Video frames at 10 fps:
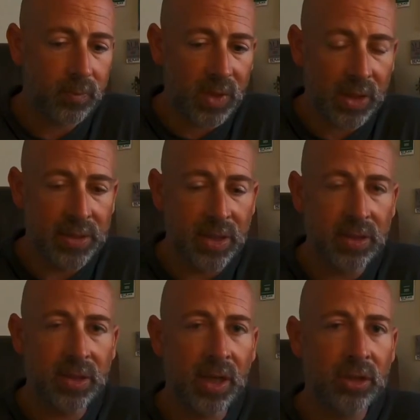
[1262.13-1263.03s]
is
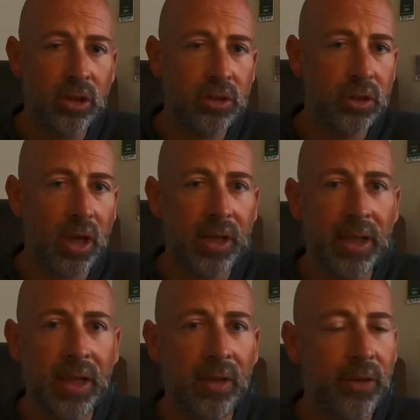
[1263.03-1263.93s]
instead of just trying to
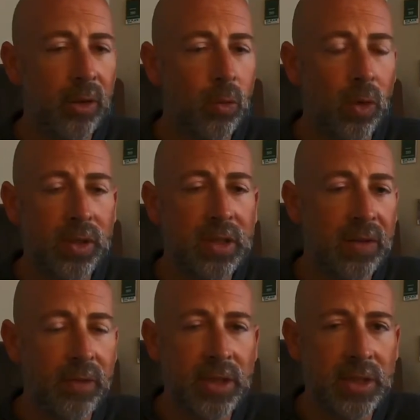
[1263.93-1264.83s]
get out there once
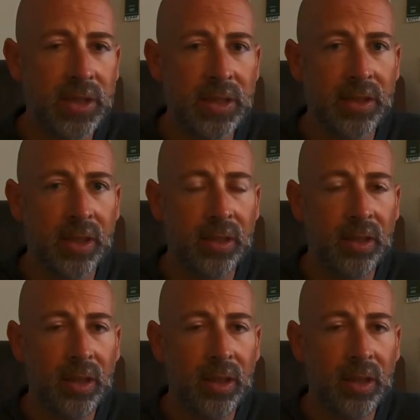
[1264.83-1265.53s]
every season,